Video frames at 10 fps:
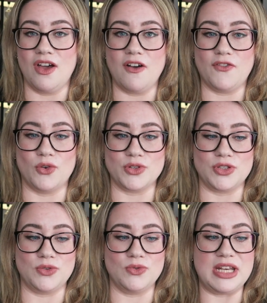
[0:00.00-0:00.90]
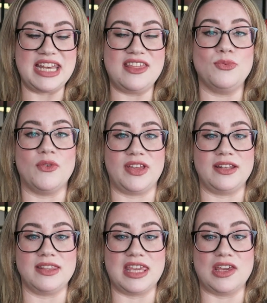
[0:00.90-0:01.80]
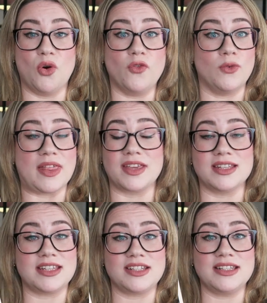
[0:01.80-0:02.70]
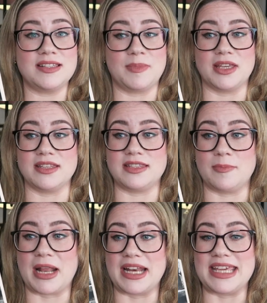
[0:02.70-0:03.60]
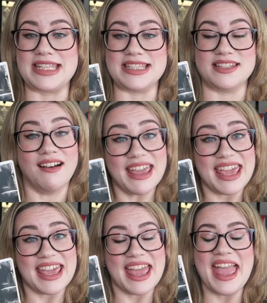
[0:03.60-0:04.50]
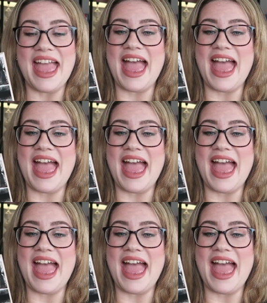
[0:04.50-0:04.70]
afford to live within the awful weather conditions because the planet is dying.